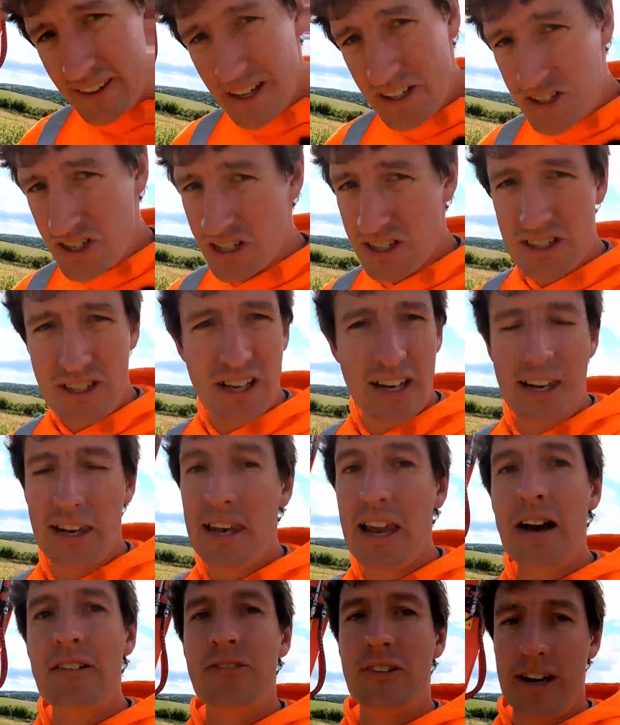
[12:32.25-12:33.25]
they're just a
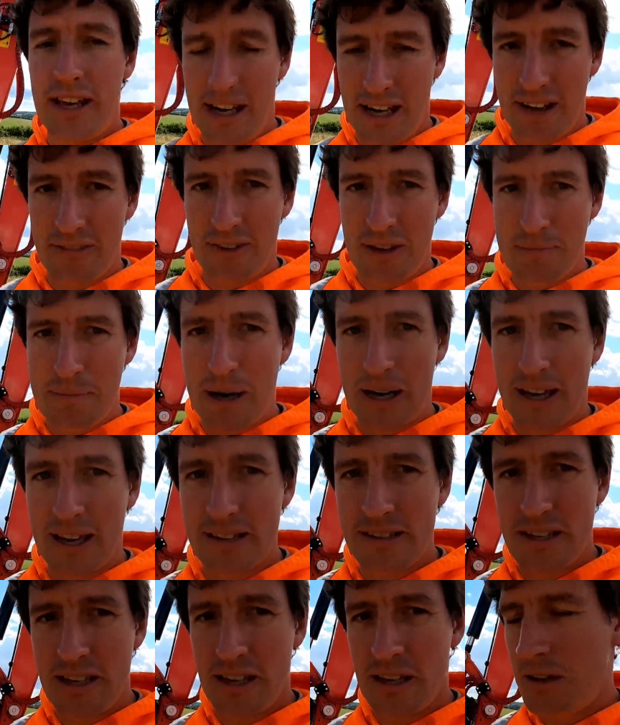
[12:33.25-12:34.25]
lovely
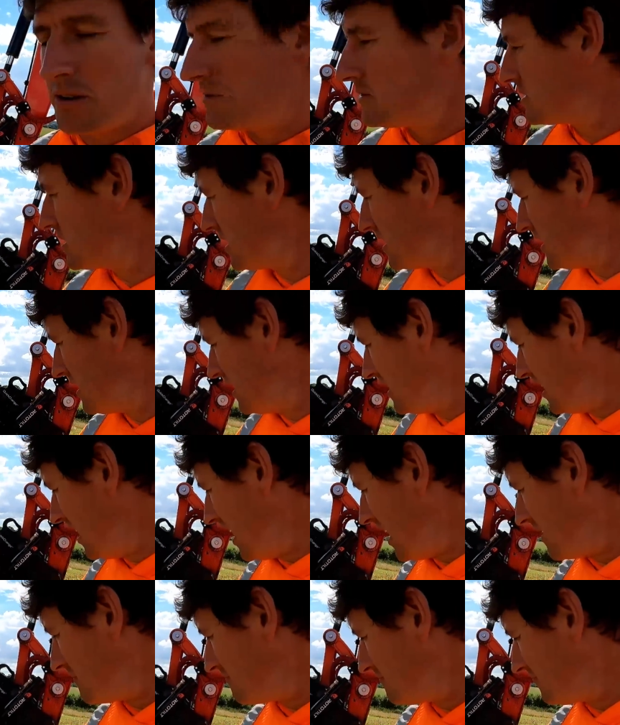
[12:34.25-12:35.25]
bucket to use.
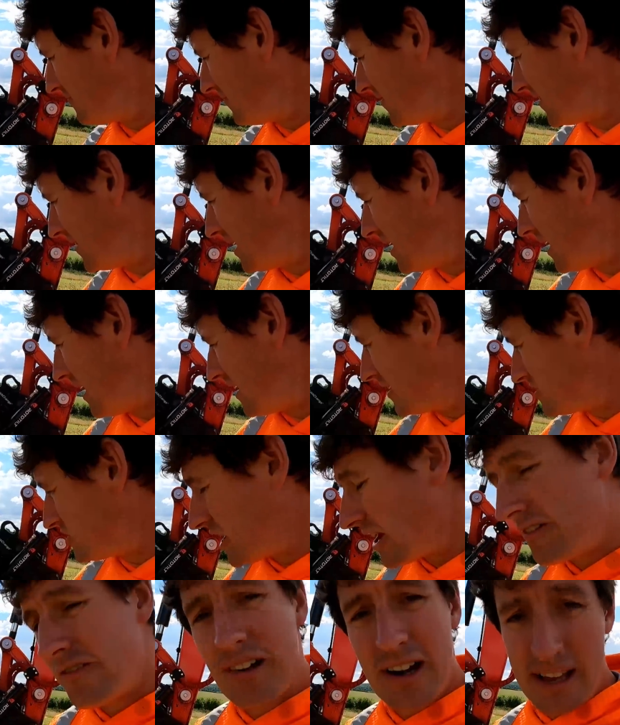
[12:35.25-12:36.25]
They're
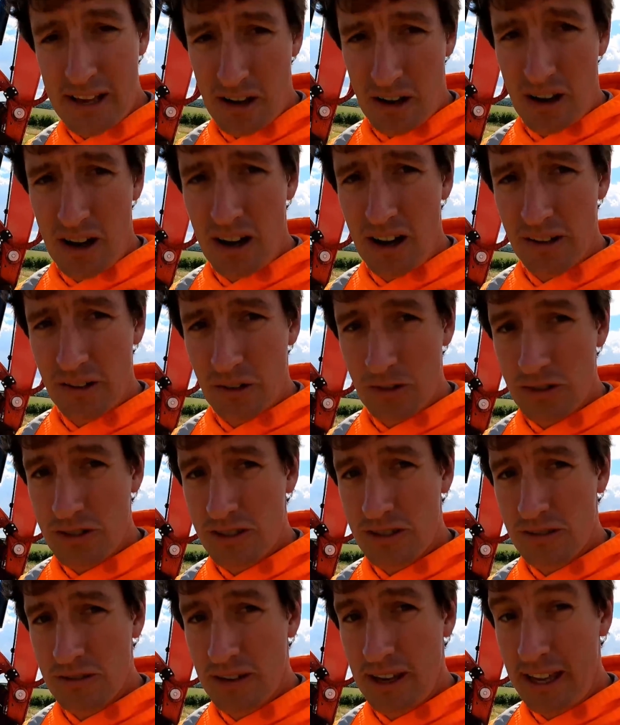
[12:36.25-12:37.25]
generally got
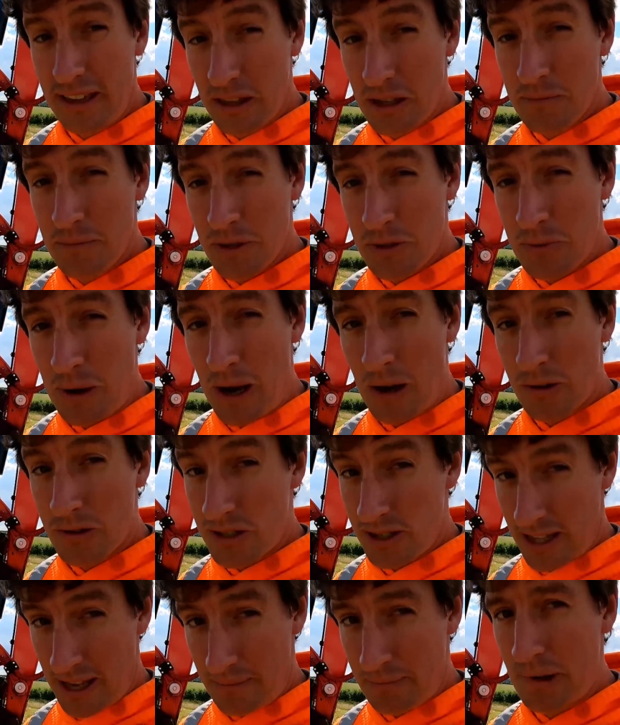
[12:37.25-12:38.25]
hardox in them as well,
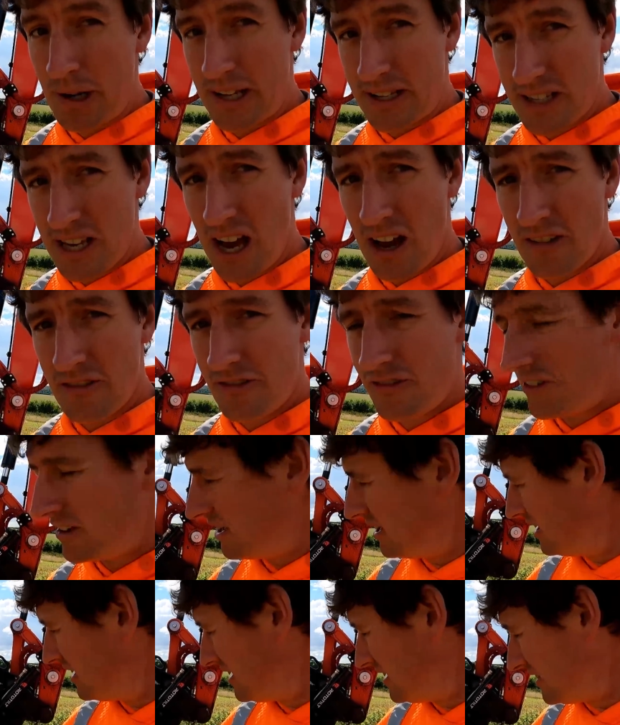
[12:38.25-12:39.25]
so they're pretty tough.
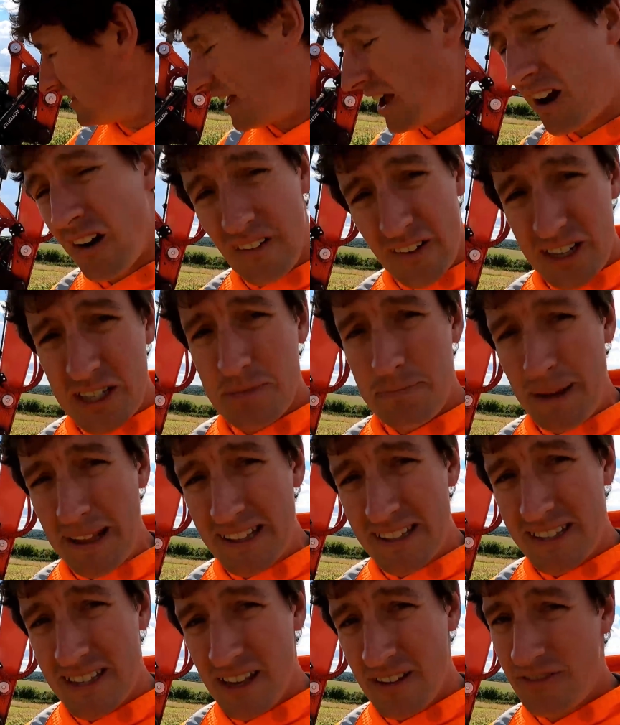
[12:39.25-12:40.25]
They are
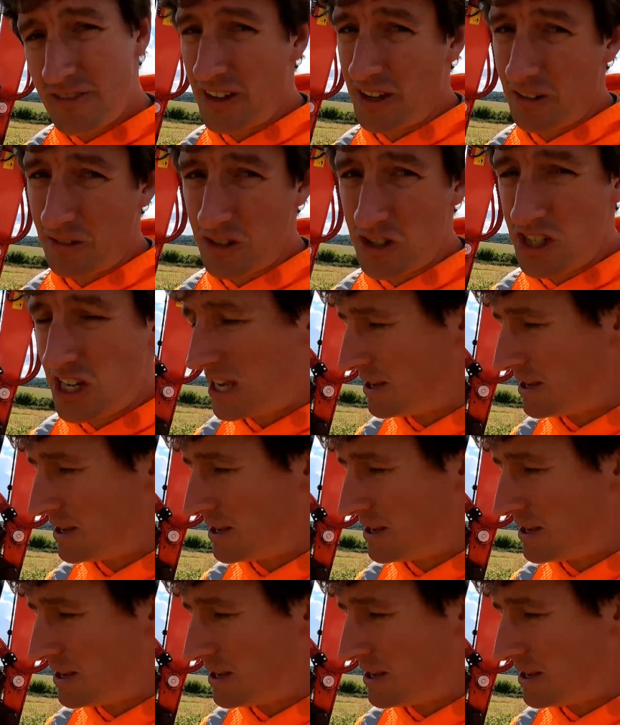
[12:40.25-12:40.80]
expensive, they're not